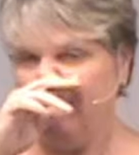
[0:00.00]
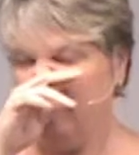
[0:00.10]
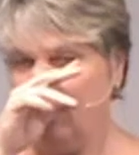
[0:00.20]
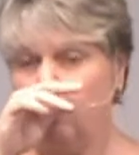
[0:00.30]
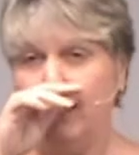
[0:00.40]

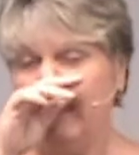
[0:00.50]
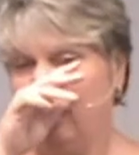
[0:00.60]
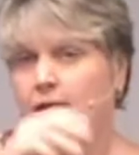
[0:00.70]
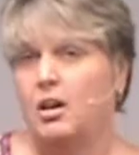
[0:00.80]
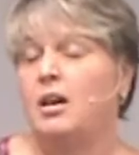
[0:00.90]
So I
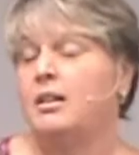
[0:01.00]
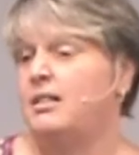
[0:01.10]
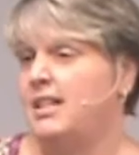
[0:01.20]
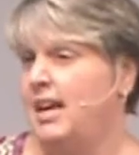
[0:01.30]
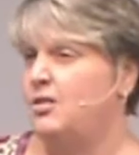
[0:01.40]
think the
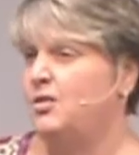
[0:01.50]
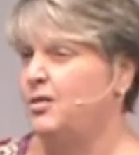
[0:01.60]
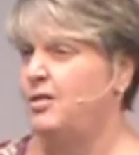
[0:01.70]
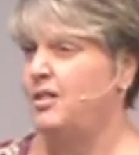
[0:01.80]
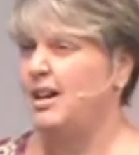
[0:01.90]
honest answer
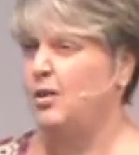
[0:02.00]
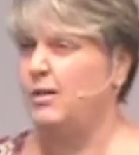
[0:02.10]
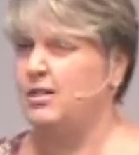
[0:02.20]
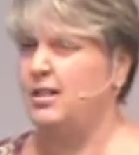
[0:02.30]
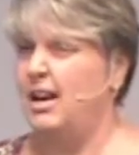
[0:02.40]
to that
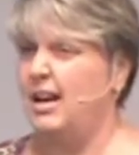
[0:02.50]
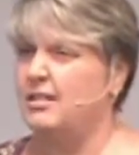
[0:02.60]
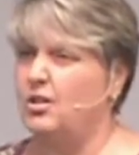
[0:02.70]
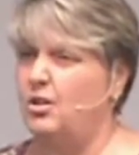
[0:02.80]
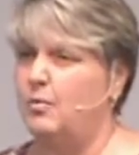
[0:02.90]
question I
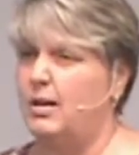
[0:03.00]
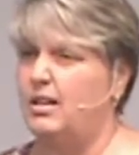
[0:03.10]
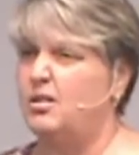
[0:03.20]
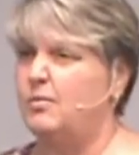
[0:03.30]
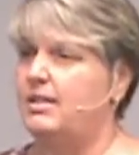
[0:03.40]
asked, are you ready
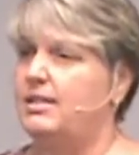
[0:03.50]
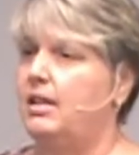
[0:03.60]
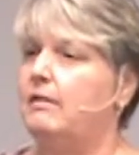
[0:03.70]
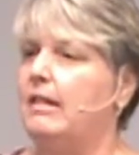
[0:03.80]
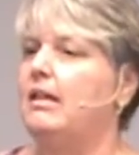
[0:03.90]
to
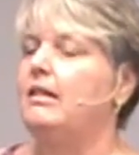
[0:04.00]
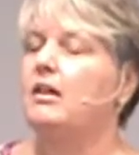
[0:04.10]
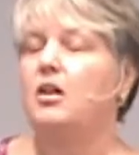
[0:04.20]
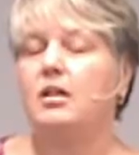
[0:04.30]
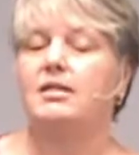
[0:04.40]
receive? I think the
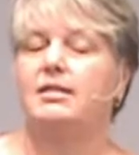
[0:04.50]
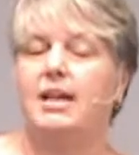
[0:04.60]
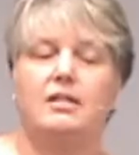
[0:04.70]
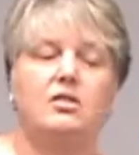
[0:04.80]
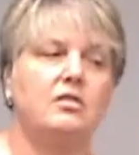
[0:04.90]
honest
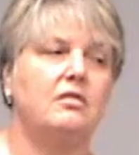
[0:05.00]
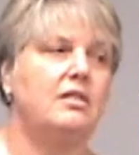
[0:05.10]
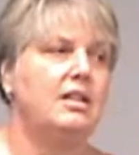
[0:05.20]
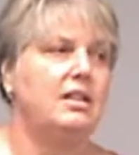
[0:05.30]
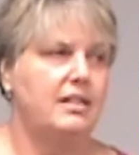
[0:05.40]
answer
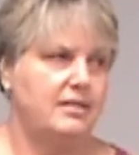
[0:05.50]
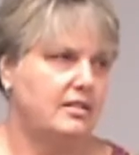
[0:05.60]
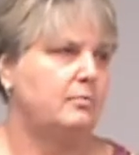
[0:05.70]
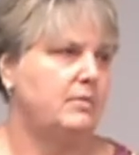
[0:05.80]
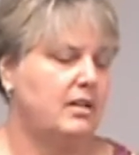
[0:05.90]
is
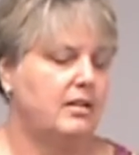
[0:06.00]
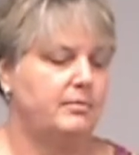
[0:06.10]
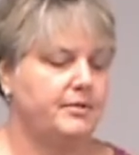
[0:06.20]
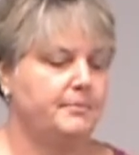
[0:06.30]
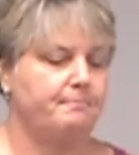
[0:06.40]

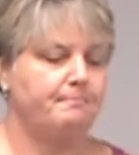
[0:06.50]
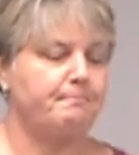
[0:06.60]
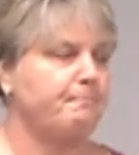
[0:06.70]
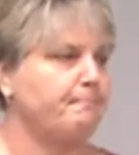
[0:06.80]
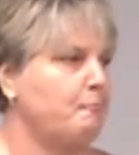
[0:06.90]
sometimes.
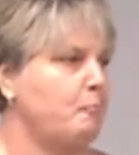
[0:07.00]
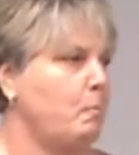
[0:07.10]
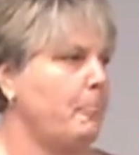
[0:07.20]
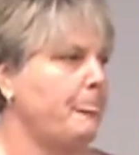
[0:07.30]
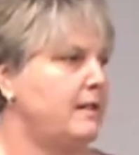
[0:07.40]

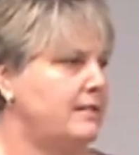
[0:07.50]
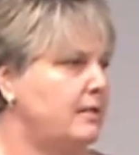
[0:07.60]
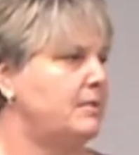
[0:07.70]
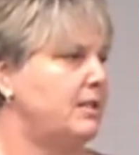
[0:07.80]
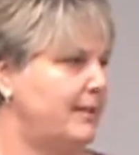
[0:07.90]

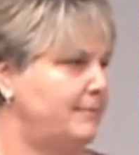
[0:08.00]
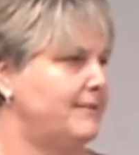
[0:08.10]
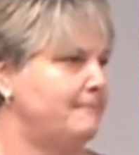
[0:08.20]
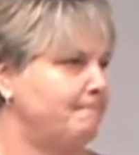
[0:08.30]
Sometimes.